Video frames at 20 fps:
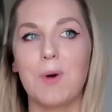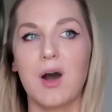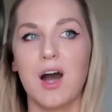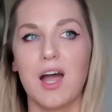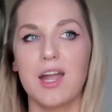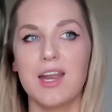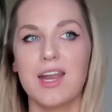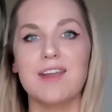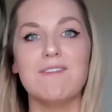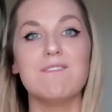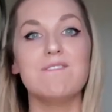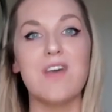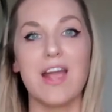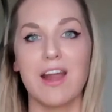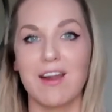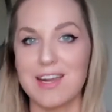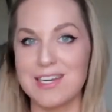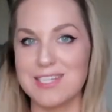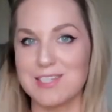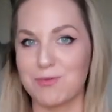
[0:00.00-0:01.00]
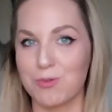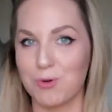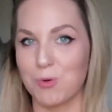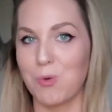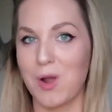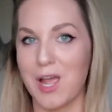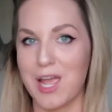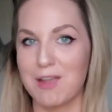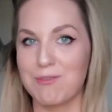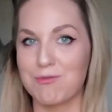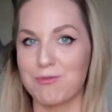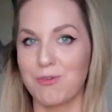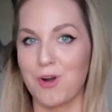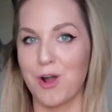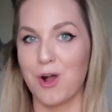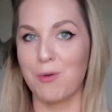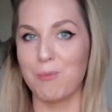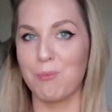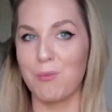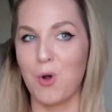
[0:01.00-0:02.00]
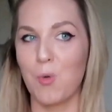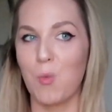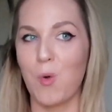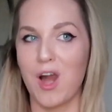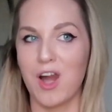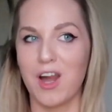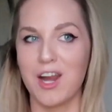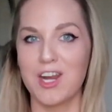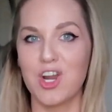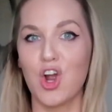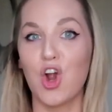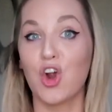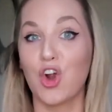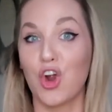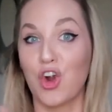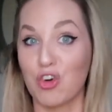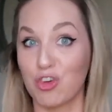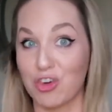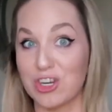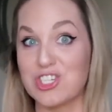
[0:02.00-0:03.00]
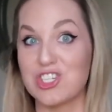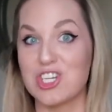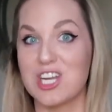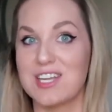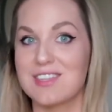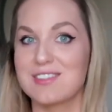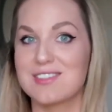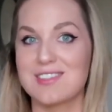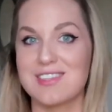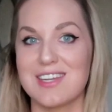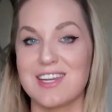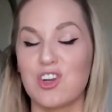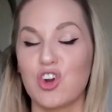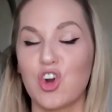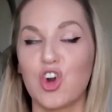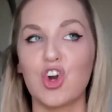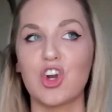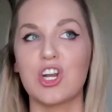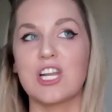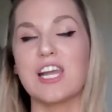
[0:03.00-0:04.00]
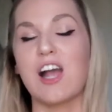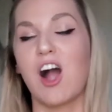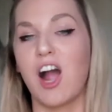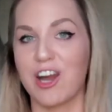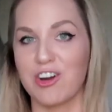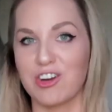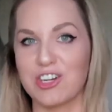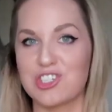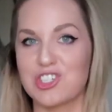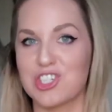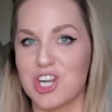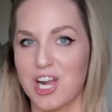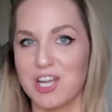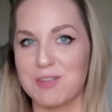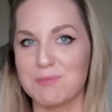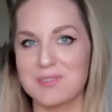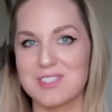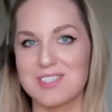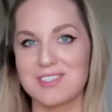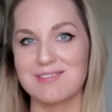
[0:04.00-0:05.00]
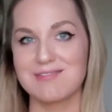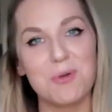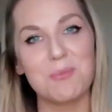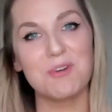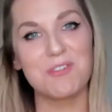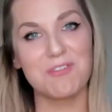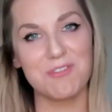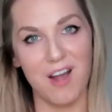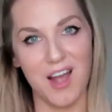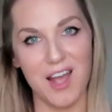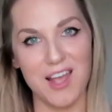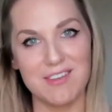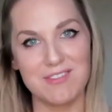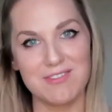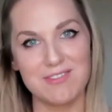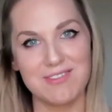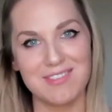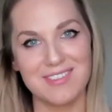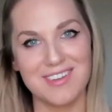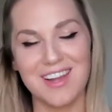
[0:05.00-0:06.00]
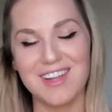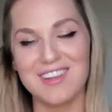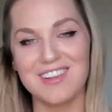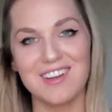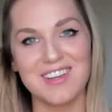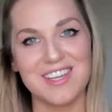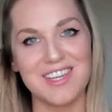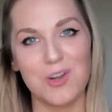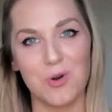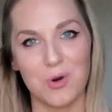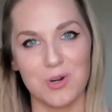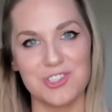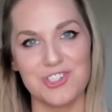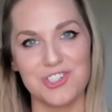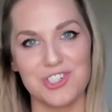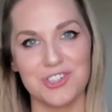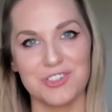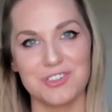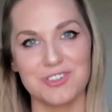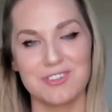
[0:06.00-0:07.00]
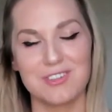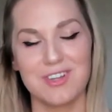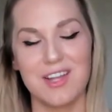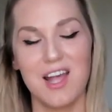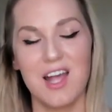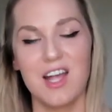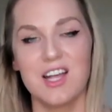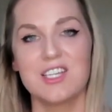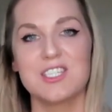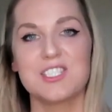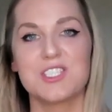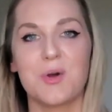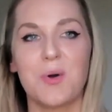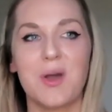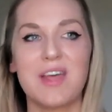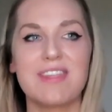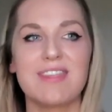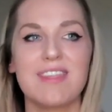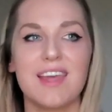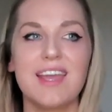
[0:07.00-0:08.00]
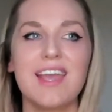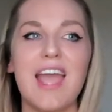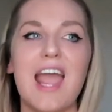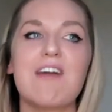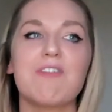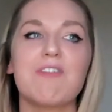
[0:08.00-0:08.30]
but in a very different way from where it originates in early Irish times. Number 5, a lucky horseshoe. So I think